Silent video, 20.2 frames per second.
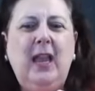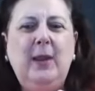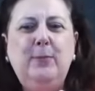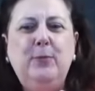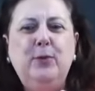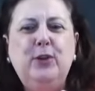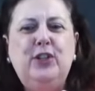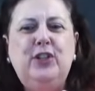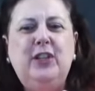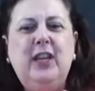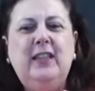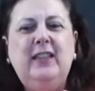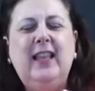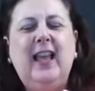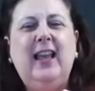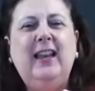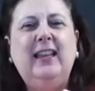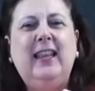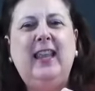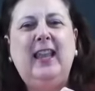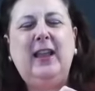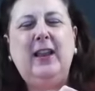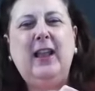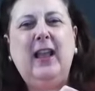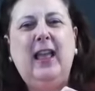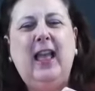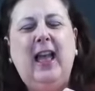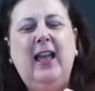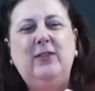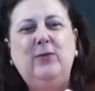I appreciate that again
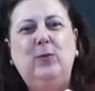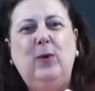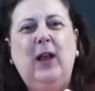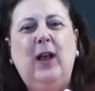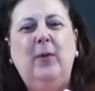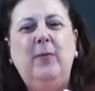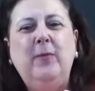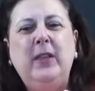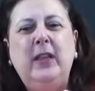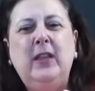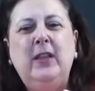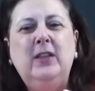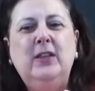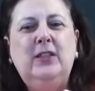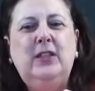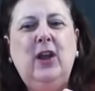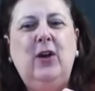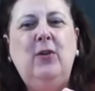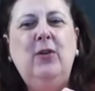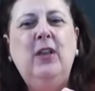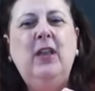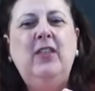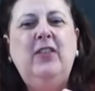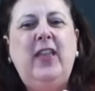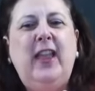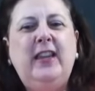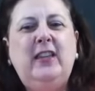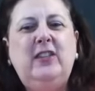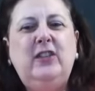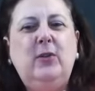uh, as well. So
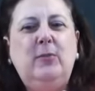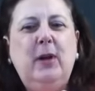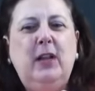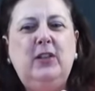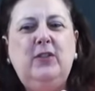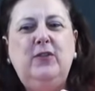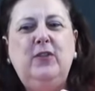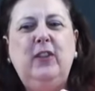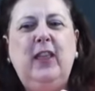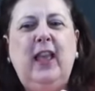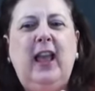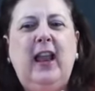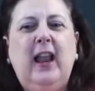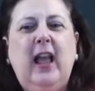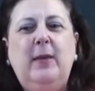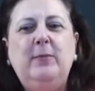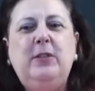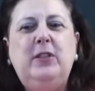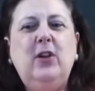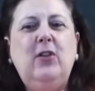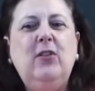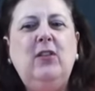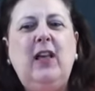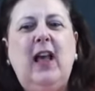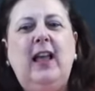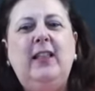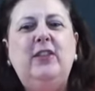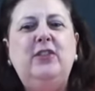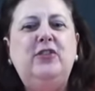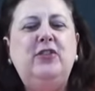thanks so much for that. I'm so
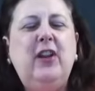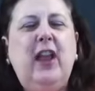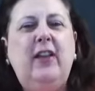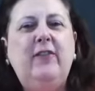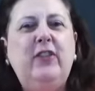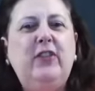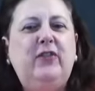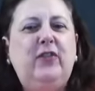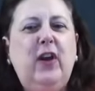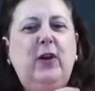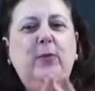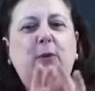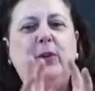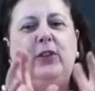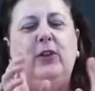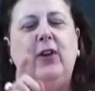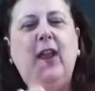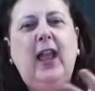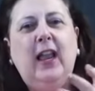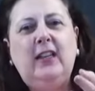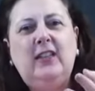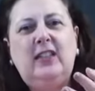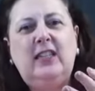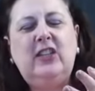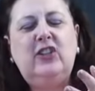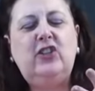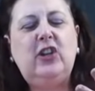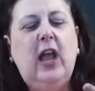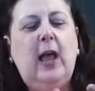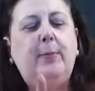glad that you're having fun with your
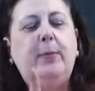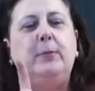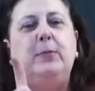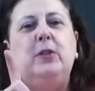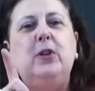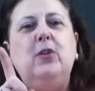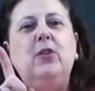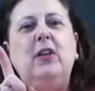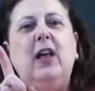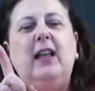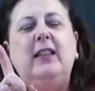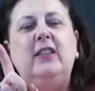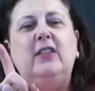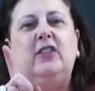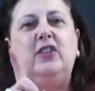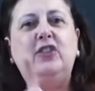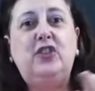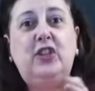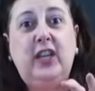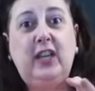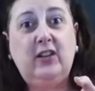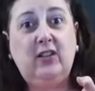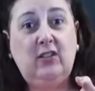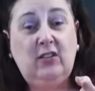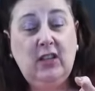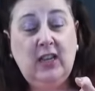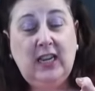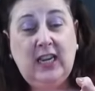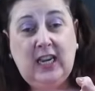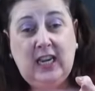Etsy shop. I'm so glad that the
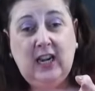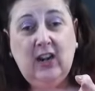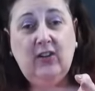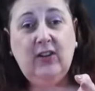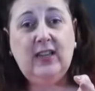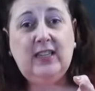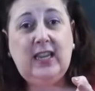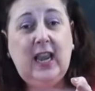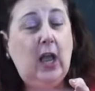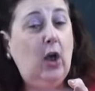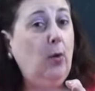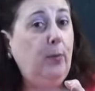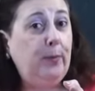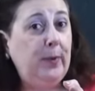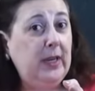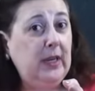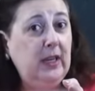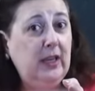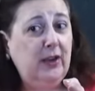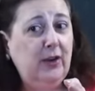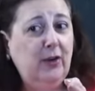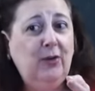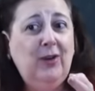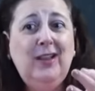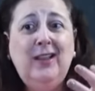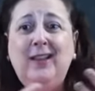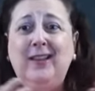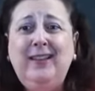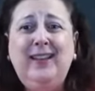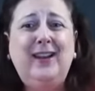channel here is helping you.
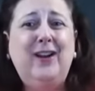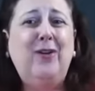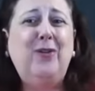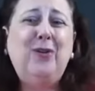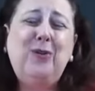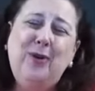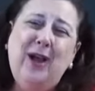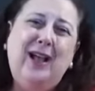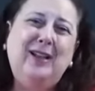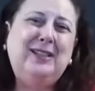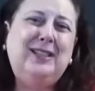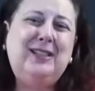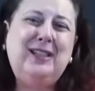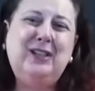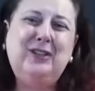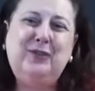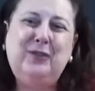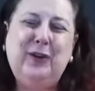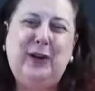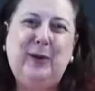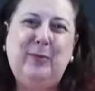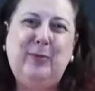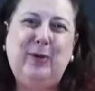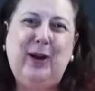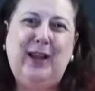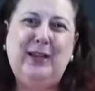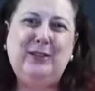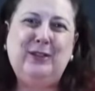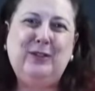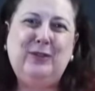You know, who else does free
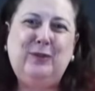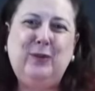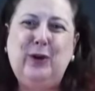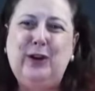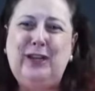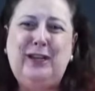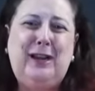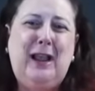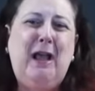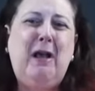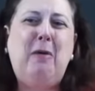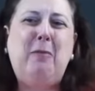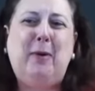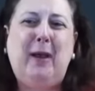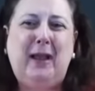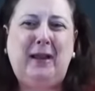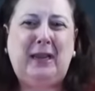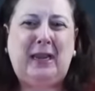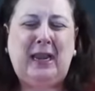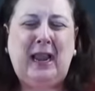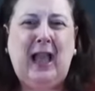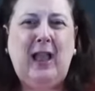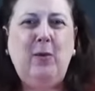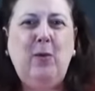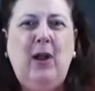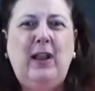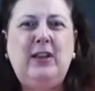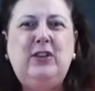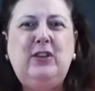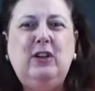appraisals for you? Nobody.
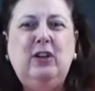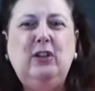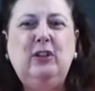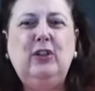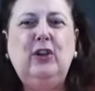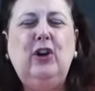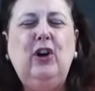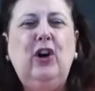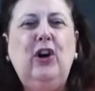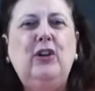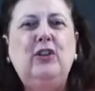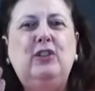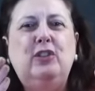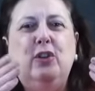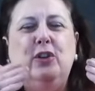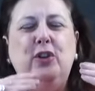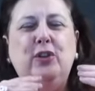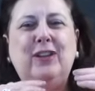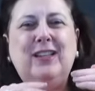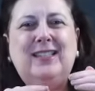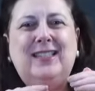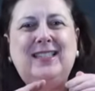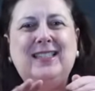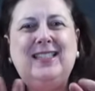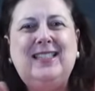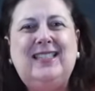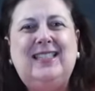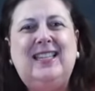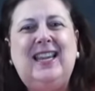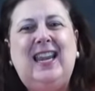I want you to learn so you can
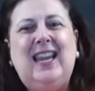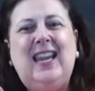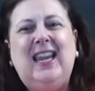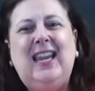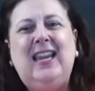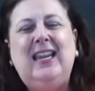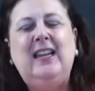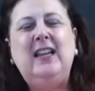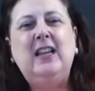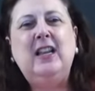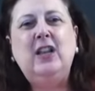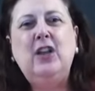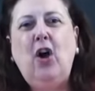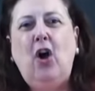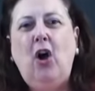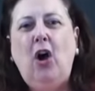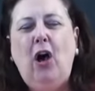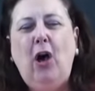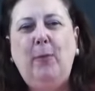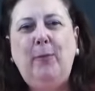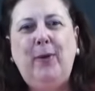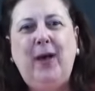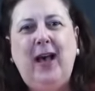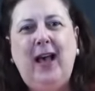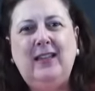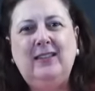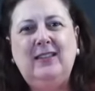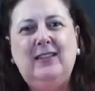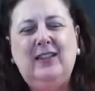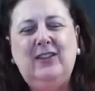succeed. All
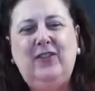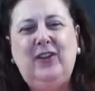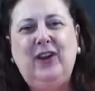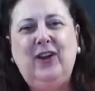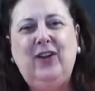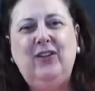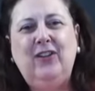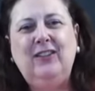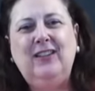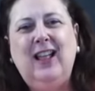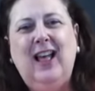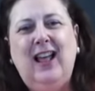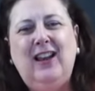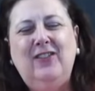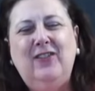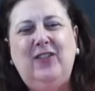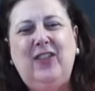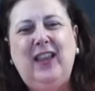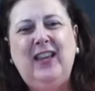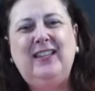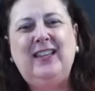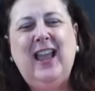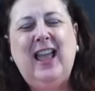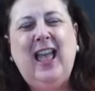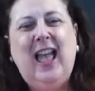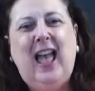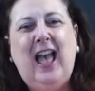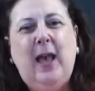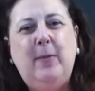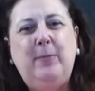positive here, not of things
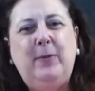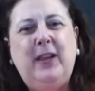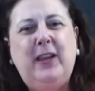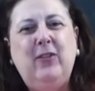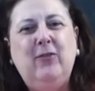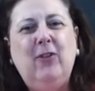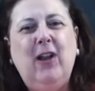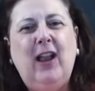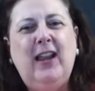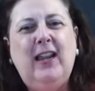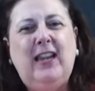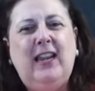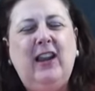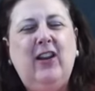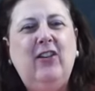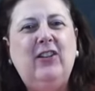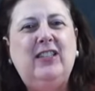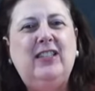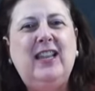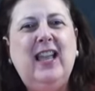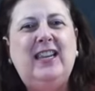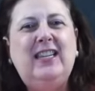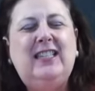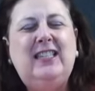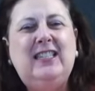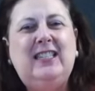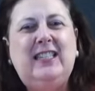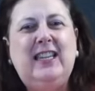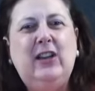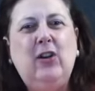happening right here. It's
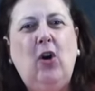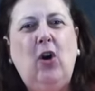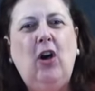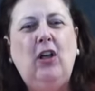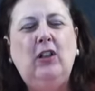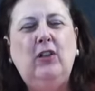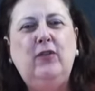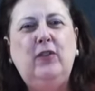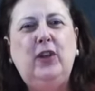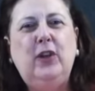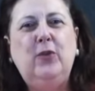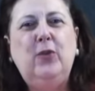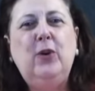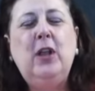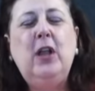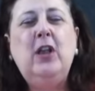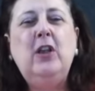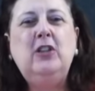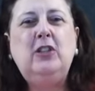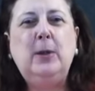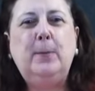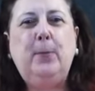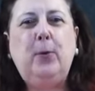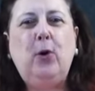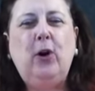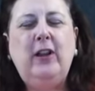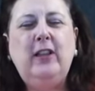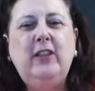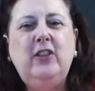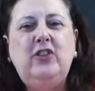nice to see all of you
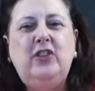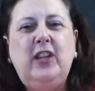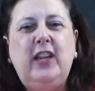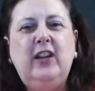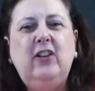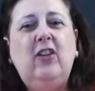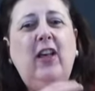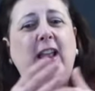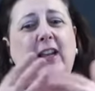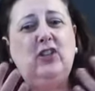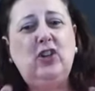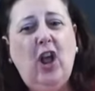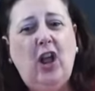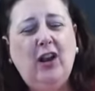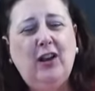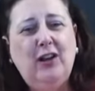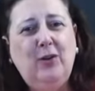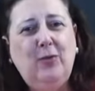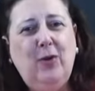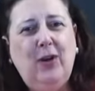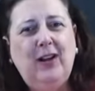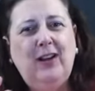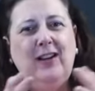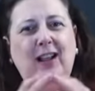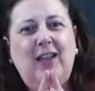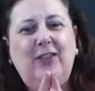supporting the channel and talking to one